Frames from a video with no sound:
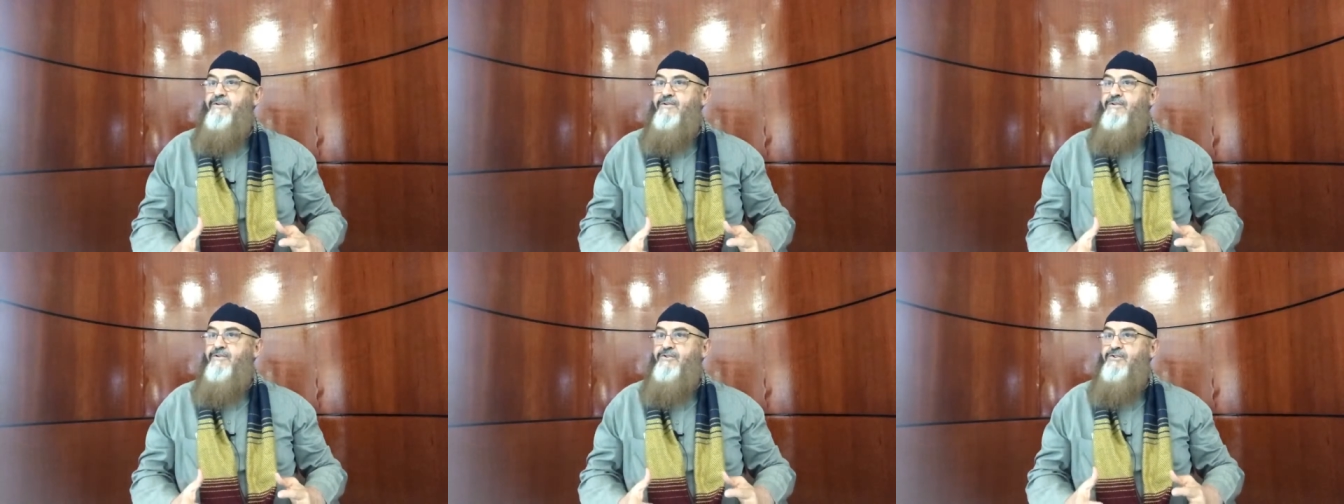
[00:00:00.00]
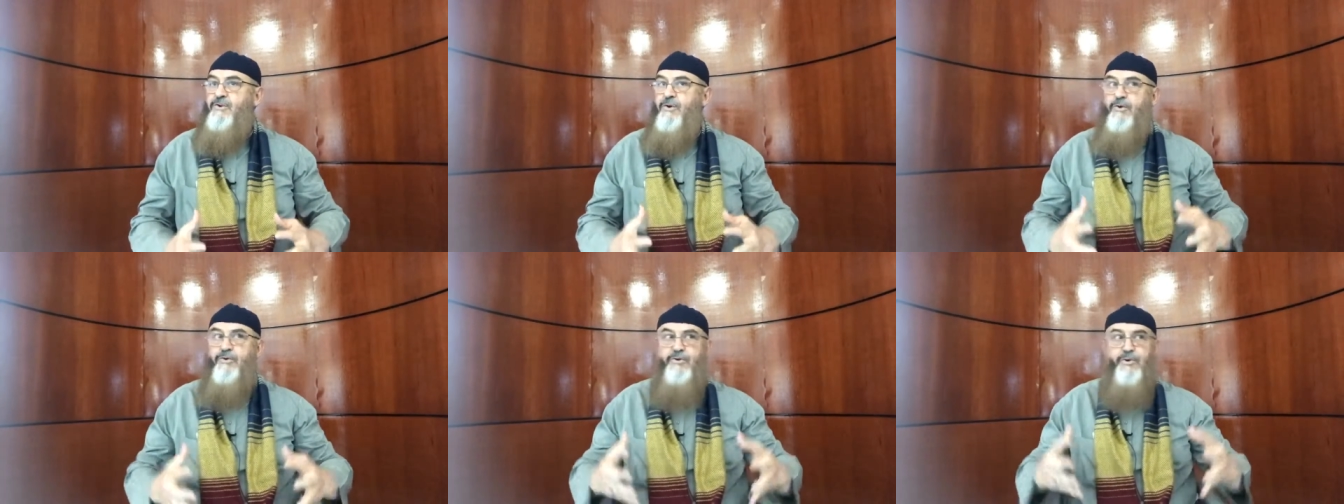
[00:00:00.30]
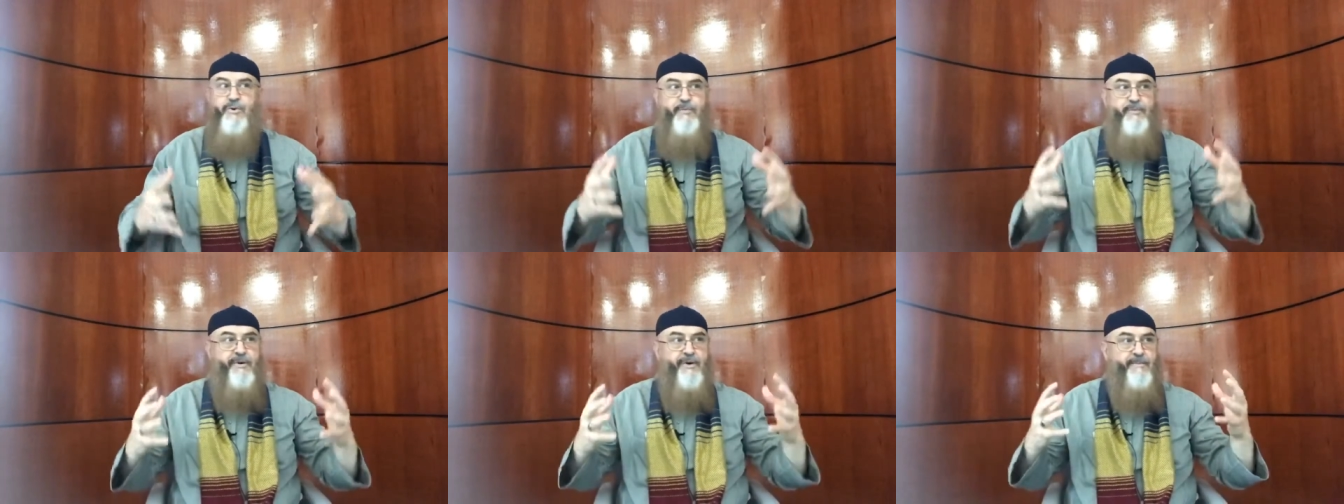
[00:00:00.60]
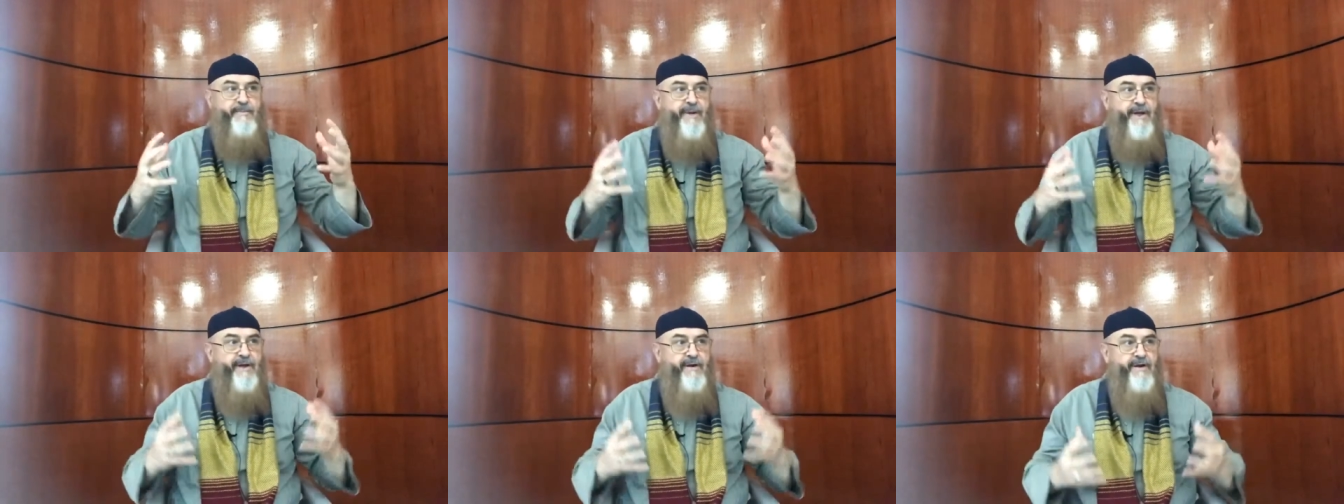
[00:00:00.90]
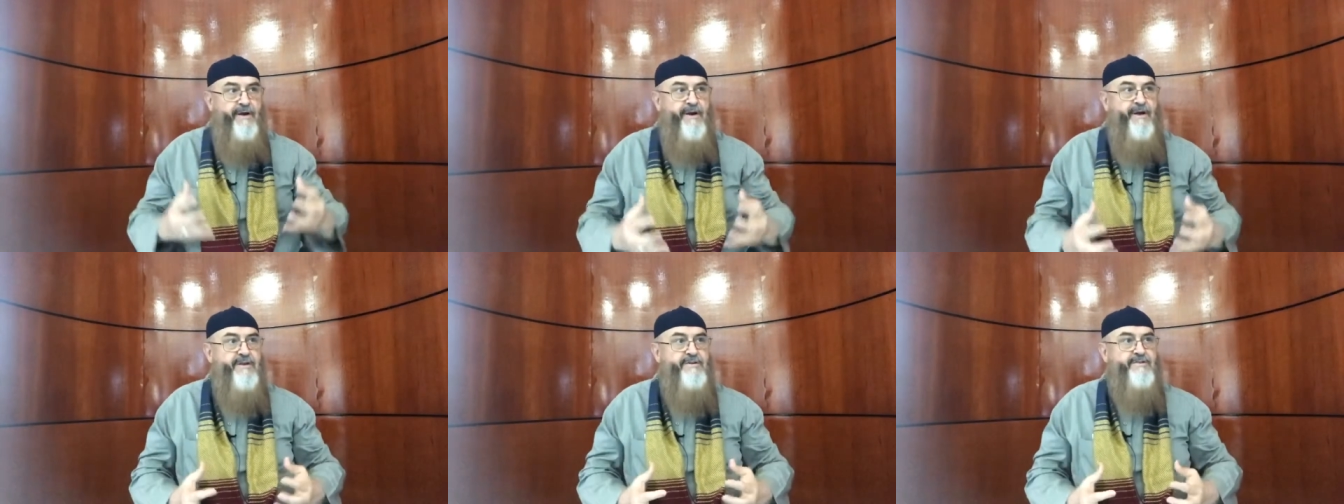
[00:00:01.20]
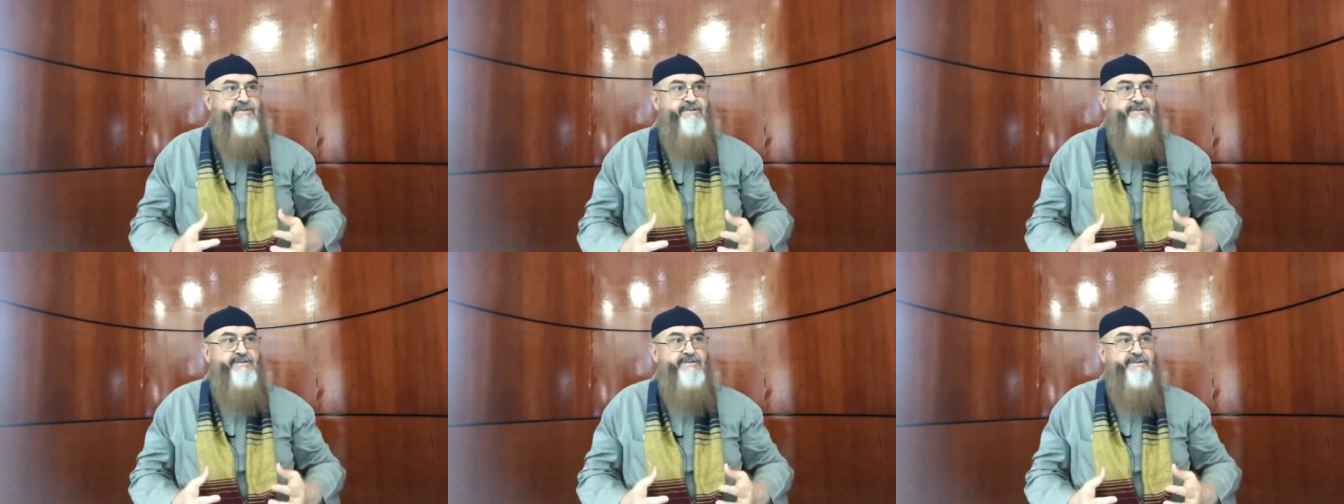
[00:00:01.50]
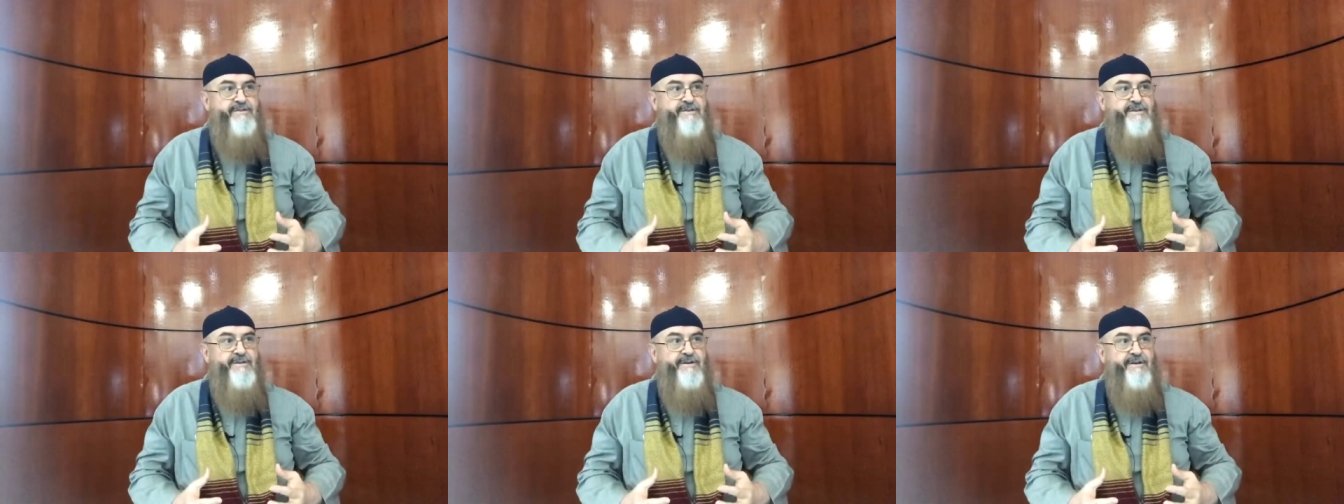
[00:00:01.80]
so to prepare
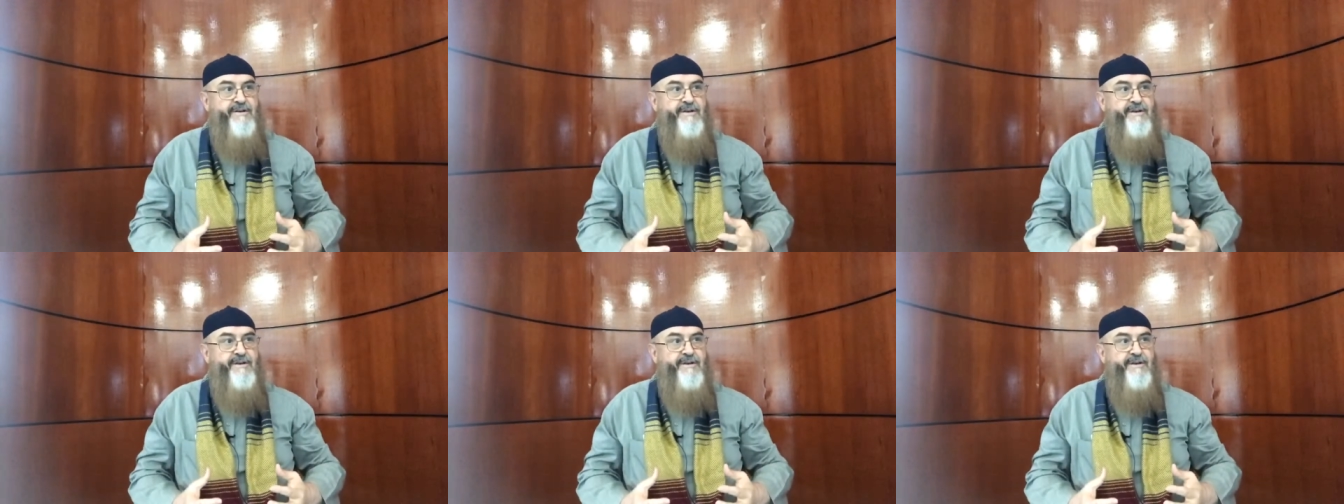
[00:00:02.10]
us